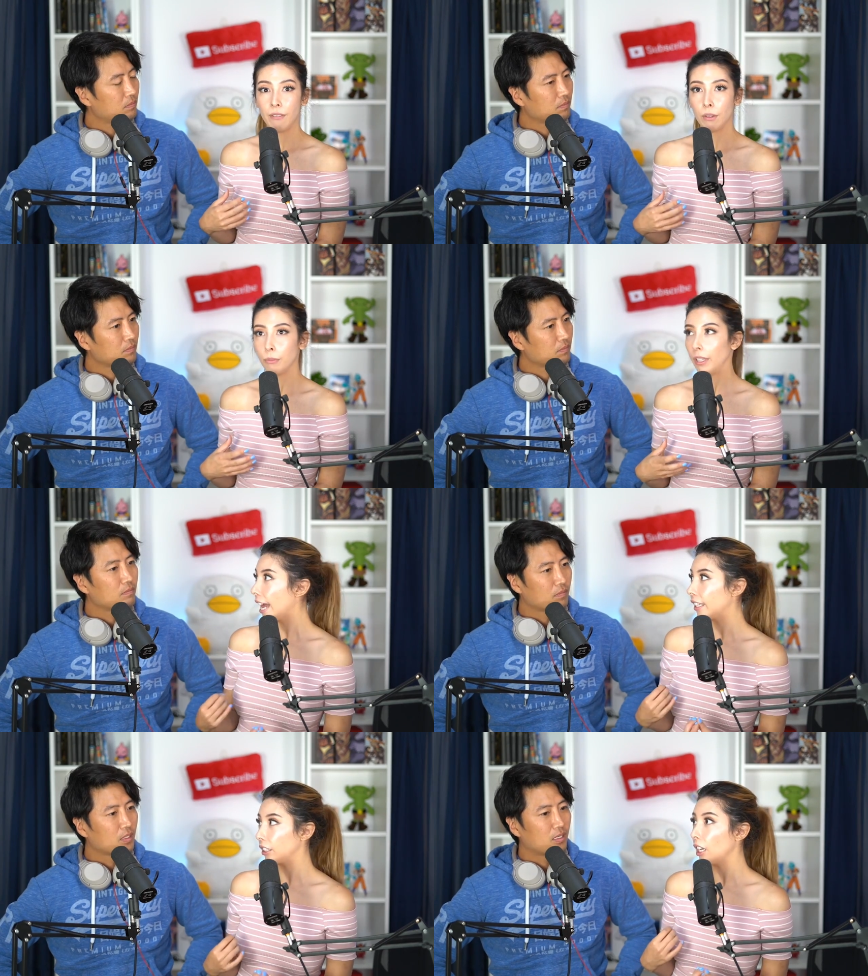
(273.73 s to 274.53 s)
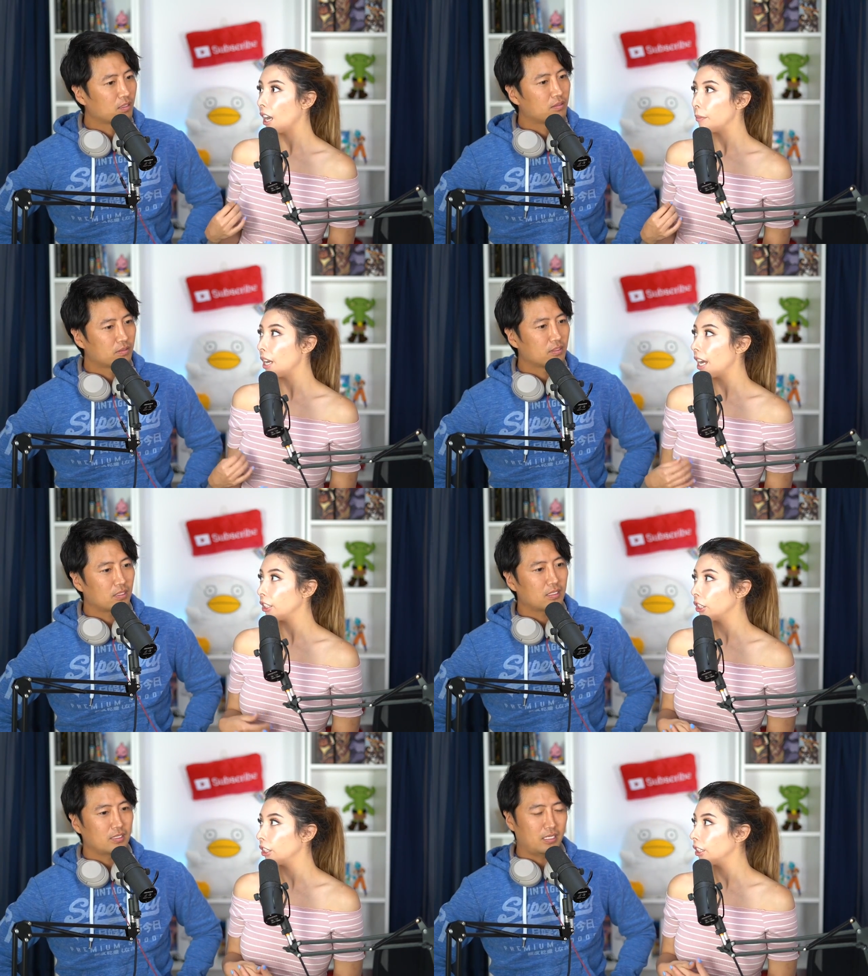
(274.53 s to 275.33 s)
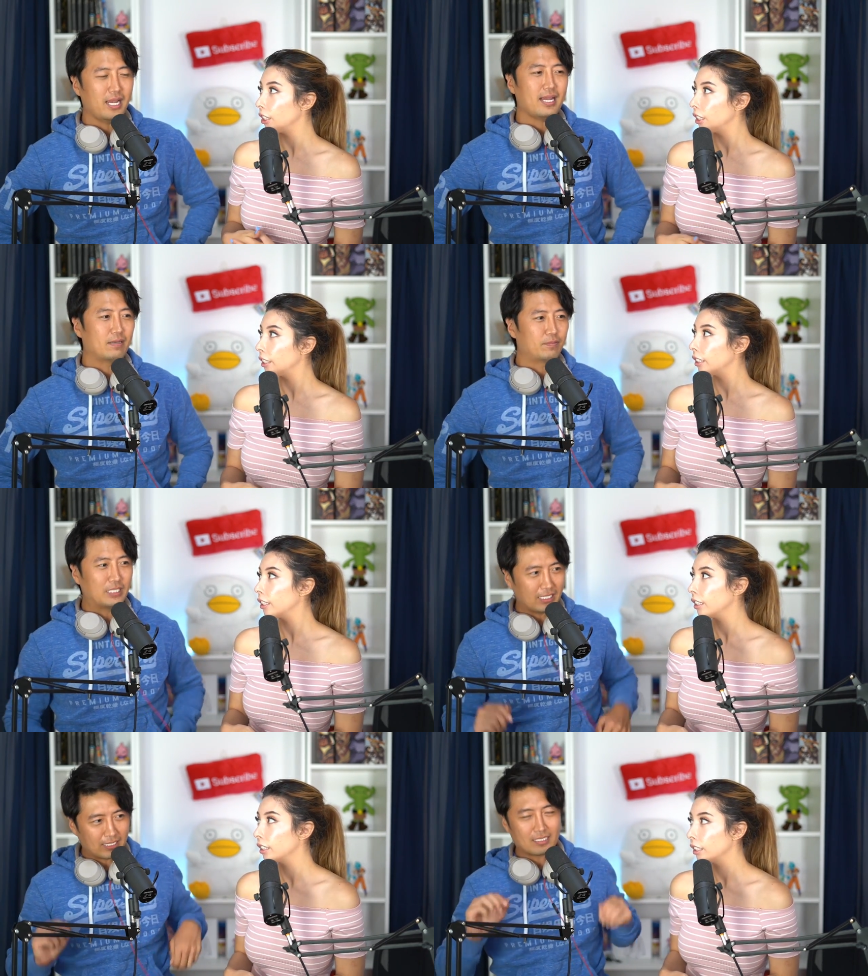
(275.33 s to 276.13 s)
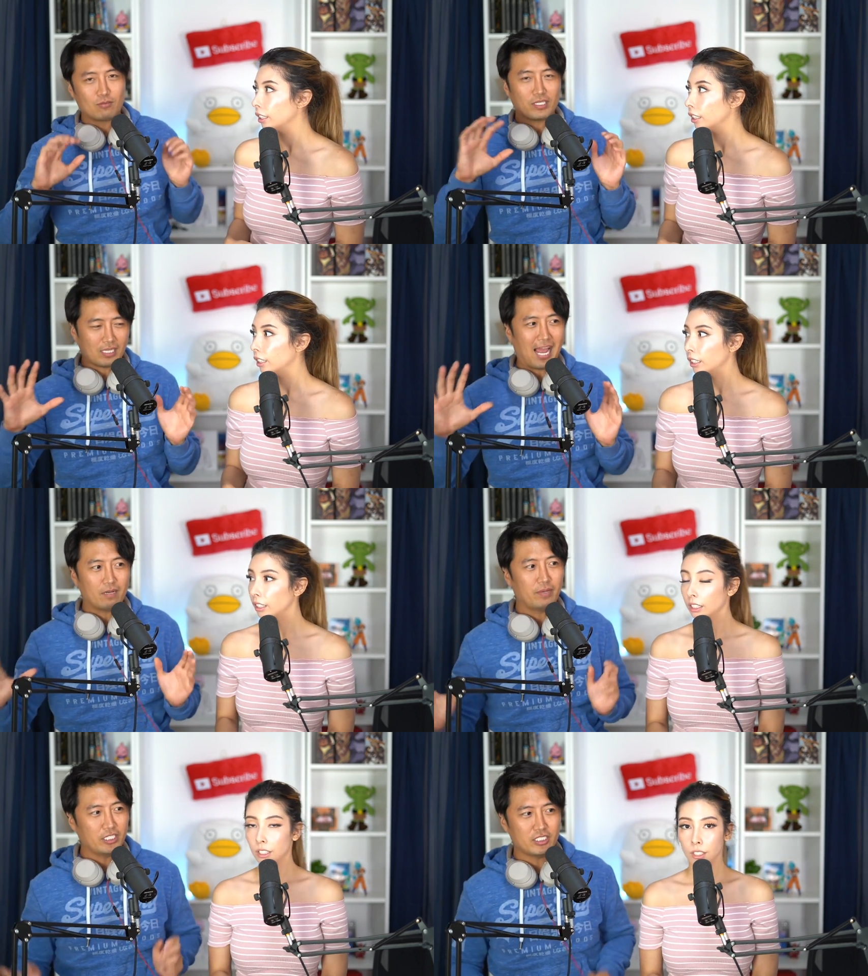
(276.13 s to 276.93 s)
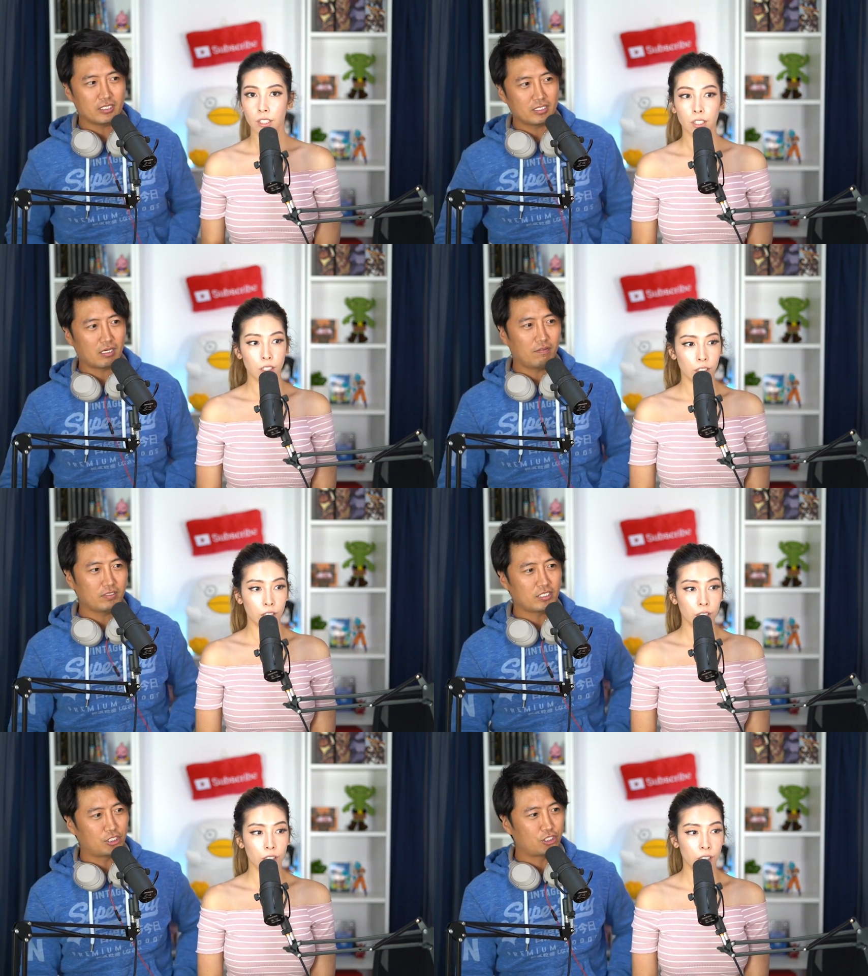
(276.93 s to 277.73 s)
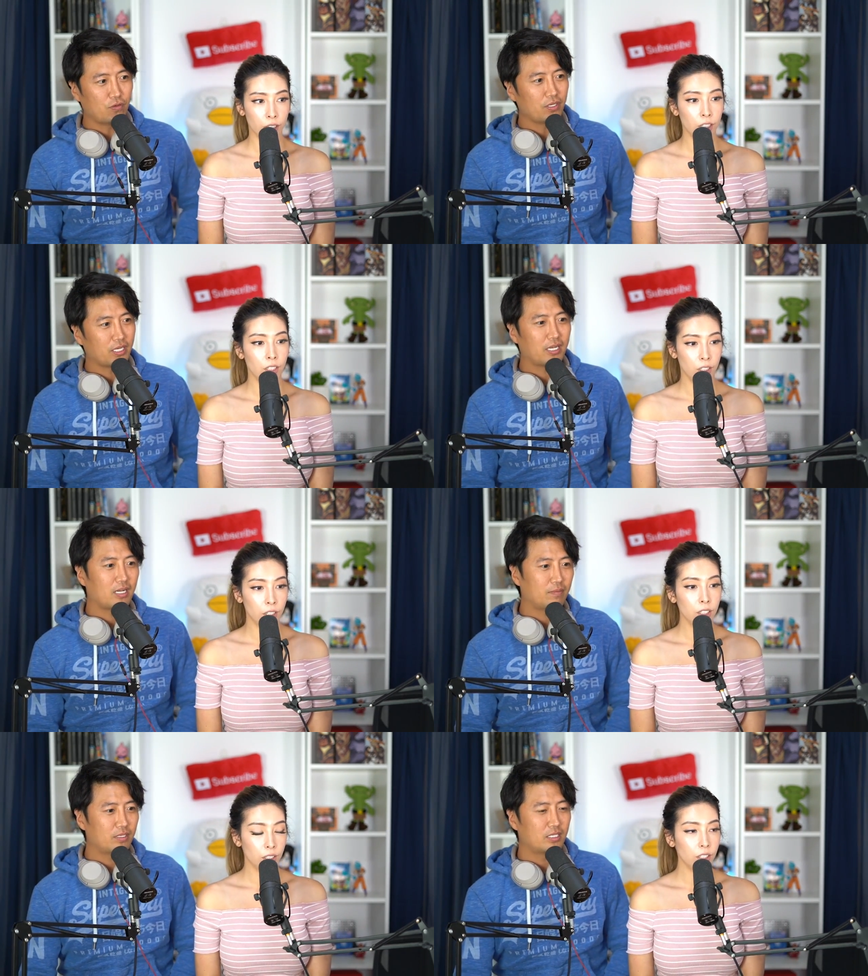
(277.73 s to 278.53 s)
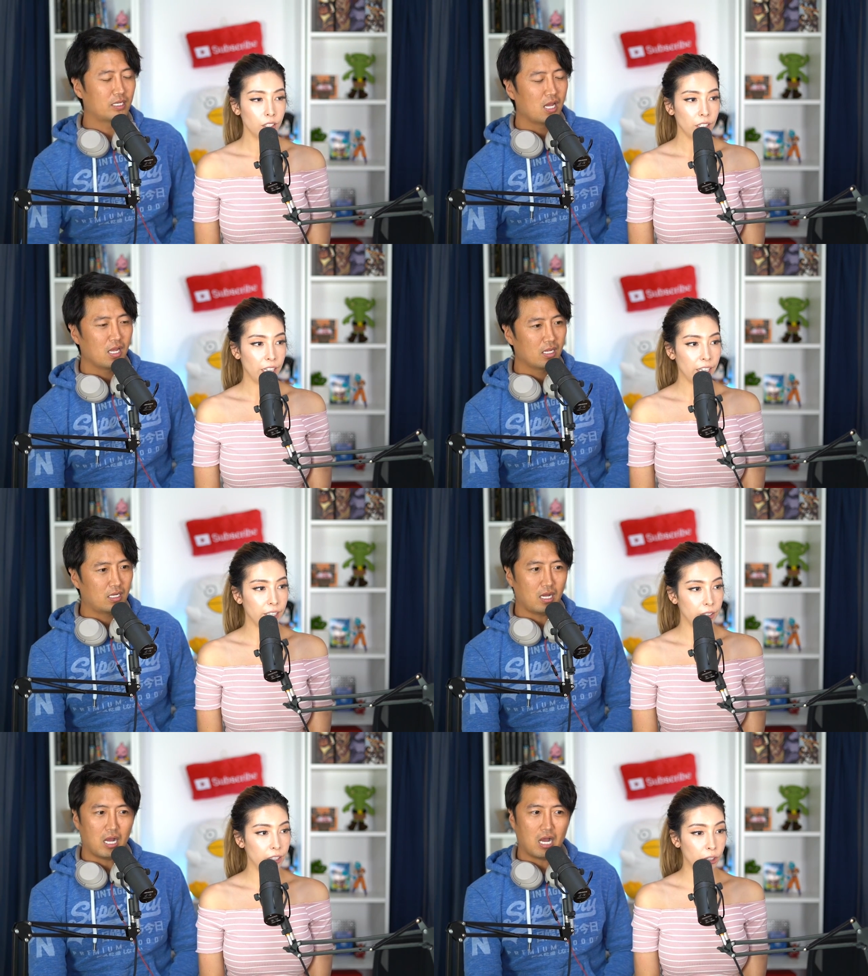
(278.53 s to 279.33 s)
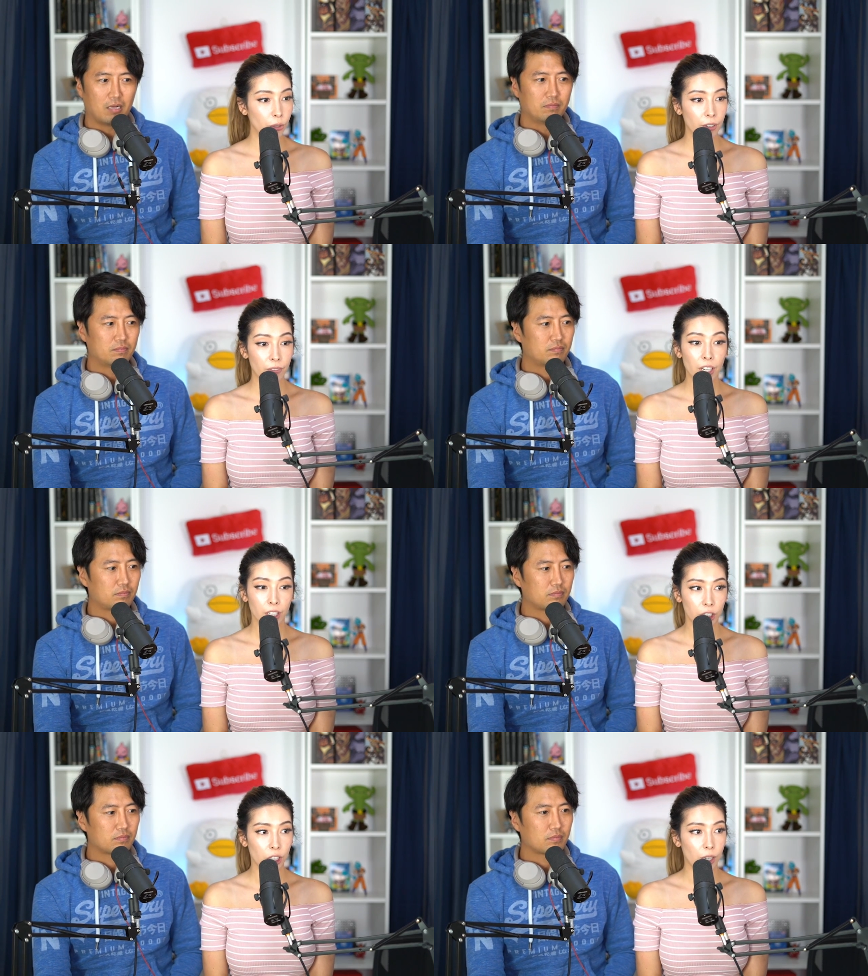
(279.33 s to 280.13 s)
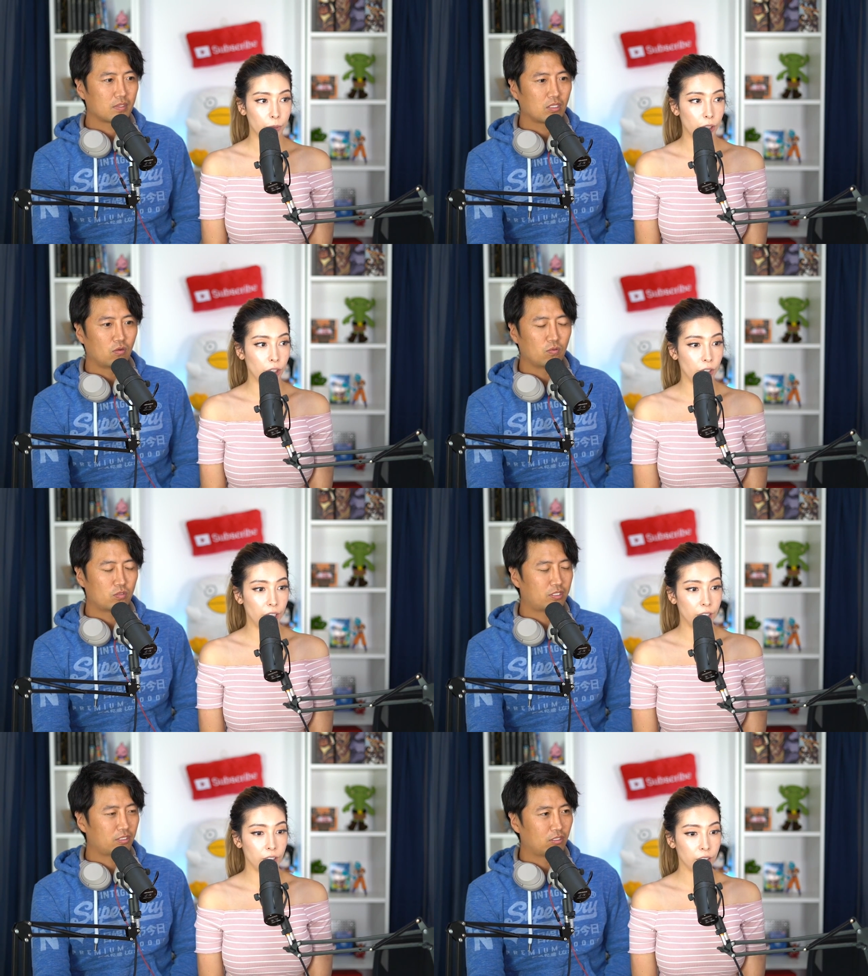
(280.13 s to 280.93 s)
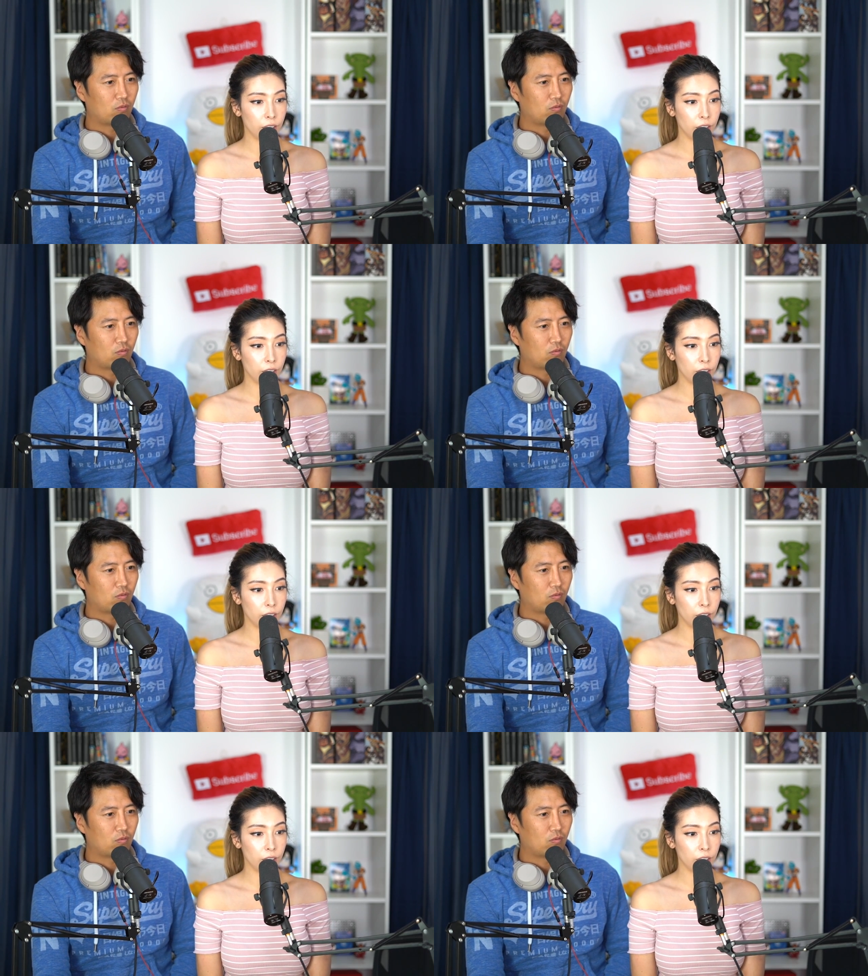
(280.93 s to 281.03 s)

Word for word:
Speaker 1: them like at the top notch.
Speaker 2: Yeah, that's why the animation is obviously showing it. I mean,
Speaker 1: yeah, they're doing a very good job
Speaker 2: to show it. No